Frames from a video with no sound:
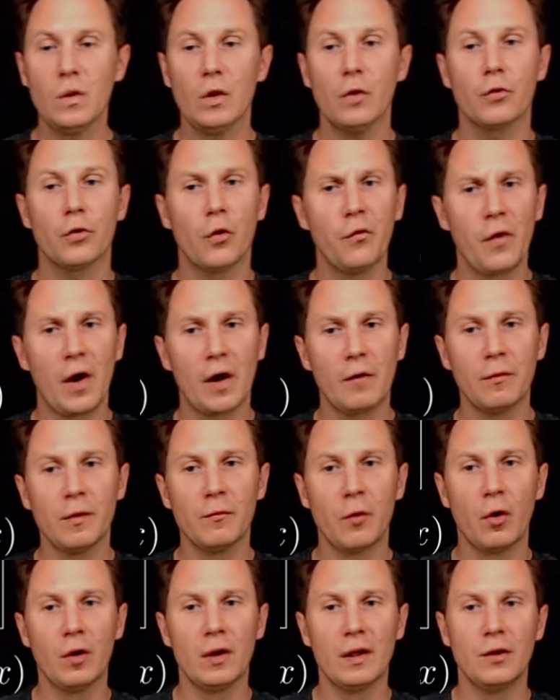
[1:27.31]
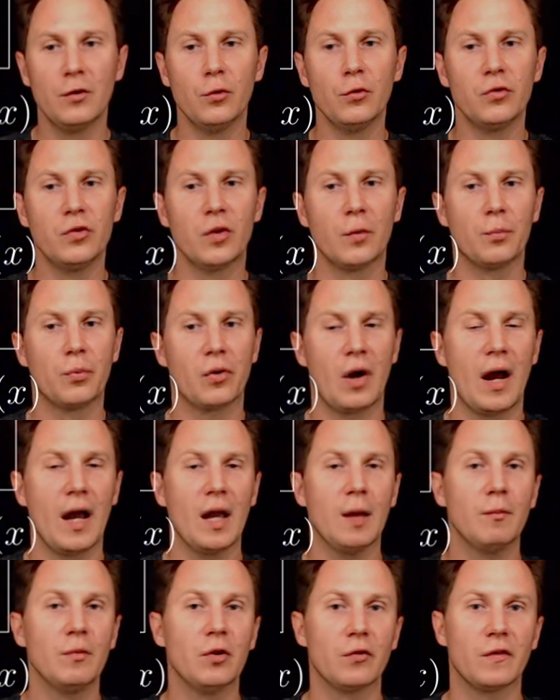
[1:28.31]
So far we've only used the
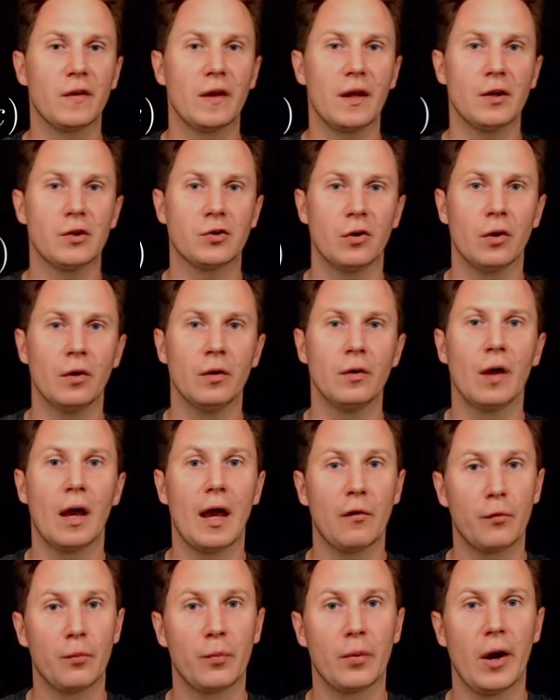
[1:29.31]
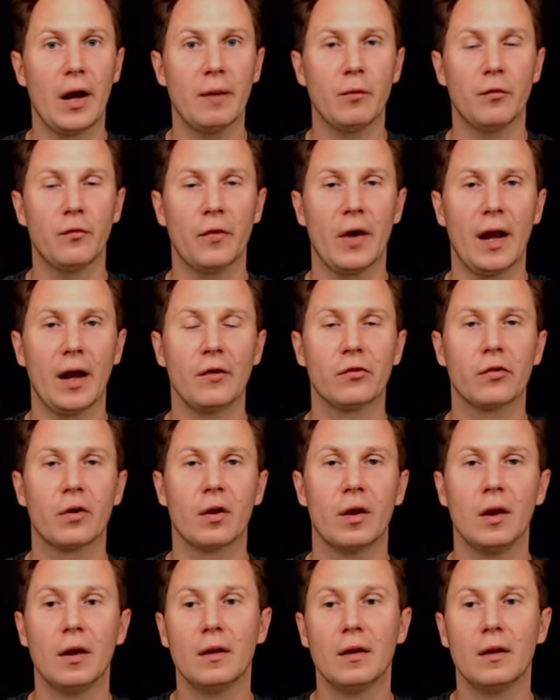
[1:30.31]
prime notation, f prime of x.